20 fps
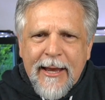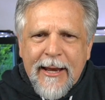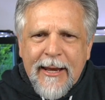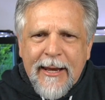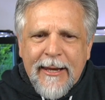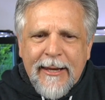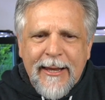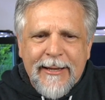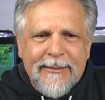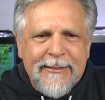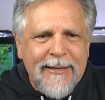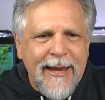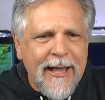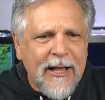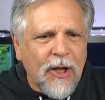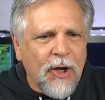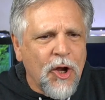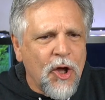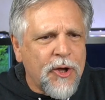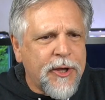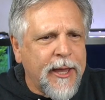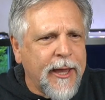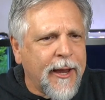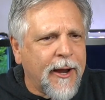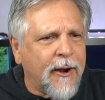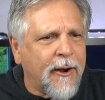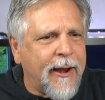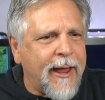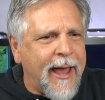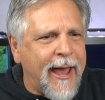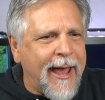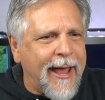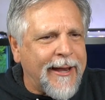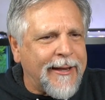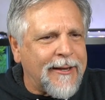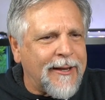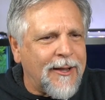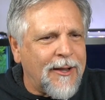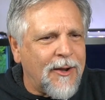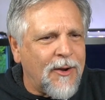let's take a look here
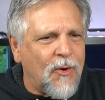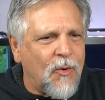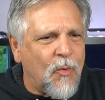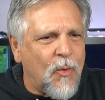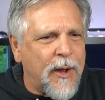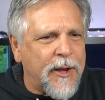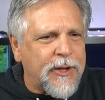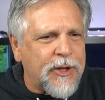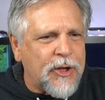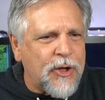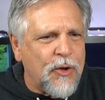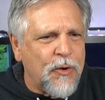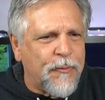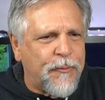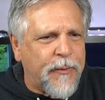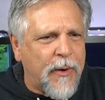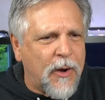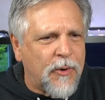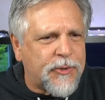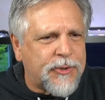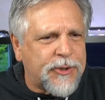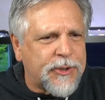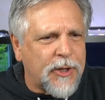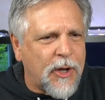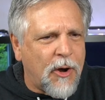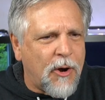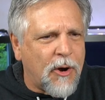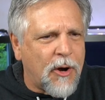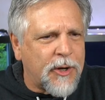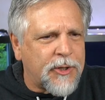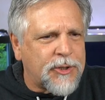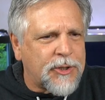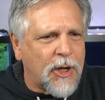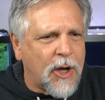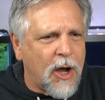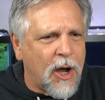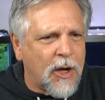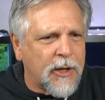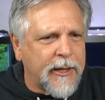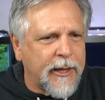at what you folks are
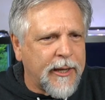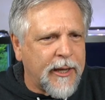talking